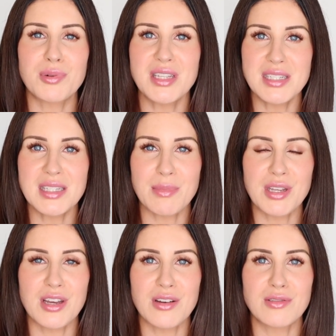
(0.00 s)
Please let me
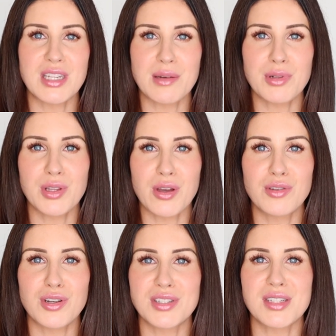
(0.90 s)
know down below
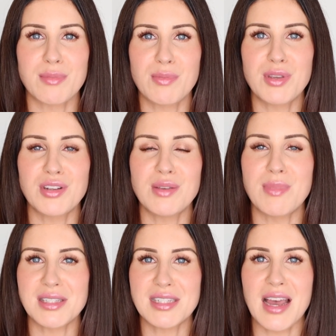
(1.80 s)
your summer beauty
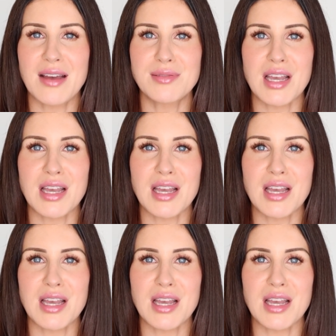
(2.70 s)
must-haves.